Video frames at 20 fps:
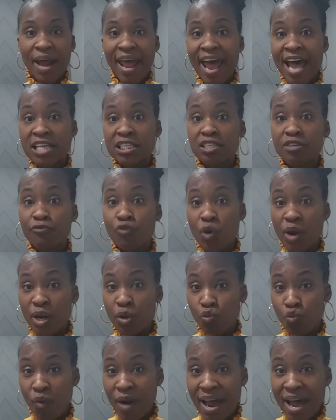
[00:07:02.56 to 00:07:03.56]
I asked for a
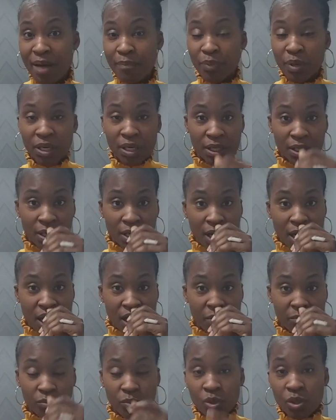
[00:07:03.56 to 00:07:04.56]
wrap,
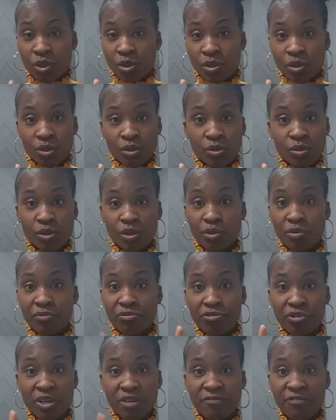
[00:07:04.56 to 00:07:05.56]

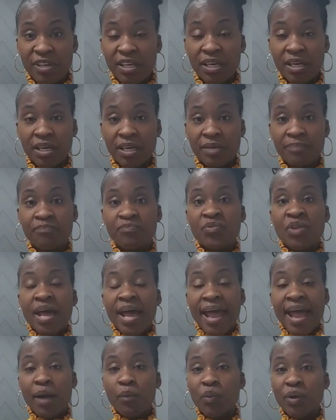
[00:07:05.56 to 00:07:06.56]
gluten-free, vegan,
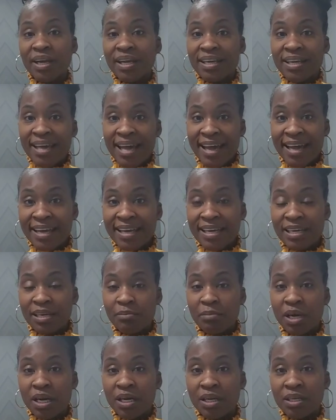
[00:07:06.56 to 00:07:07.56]
and when it
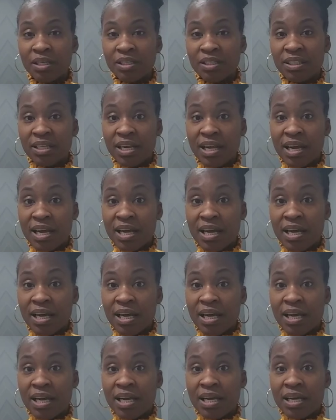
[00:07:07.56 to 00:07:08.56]
came,
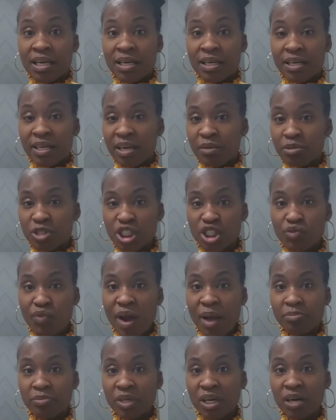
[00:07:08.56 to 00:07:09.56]
it was just
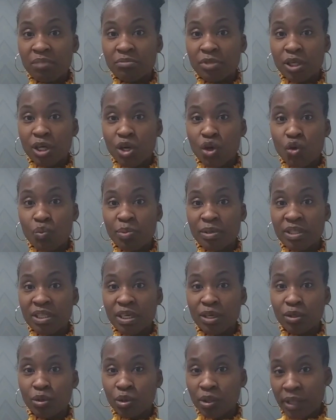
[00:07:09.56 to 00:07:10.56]
wrapped up, no
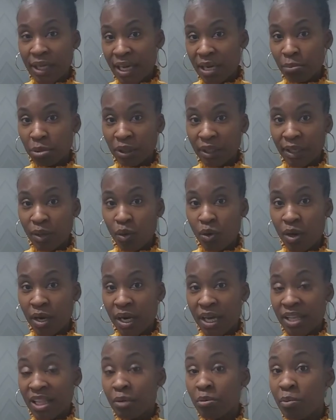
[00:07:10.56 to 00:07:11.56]
particular labeling on it,
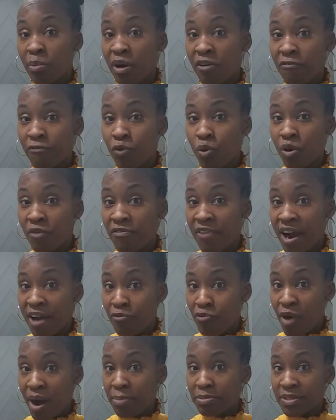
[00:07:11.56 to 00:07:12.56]
and there were about 4 or 5
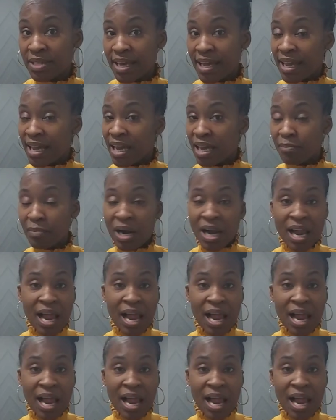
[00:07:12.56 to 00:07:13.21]
wraps that came.